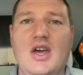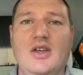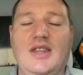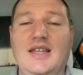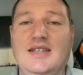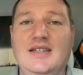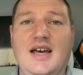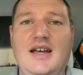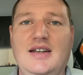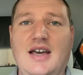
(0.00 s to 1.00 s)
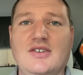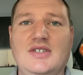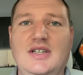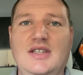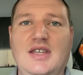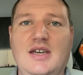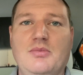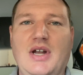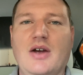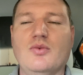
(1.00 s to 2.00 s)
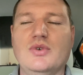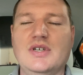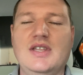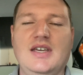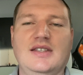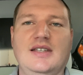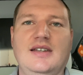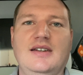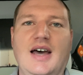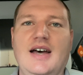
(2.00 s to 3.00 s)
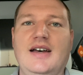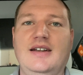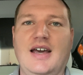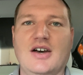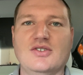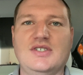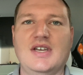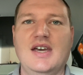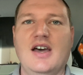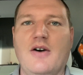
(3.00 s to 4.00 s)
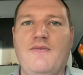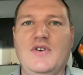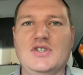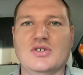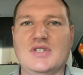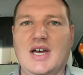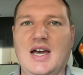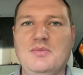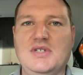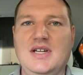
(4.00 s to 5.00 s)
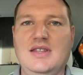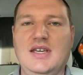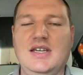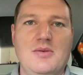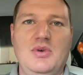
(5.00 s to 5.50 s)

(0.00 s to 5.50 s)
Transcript: they did not announce anything, but I really think they did not announce official times anything,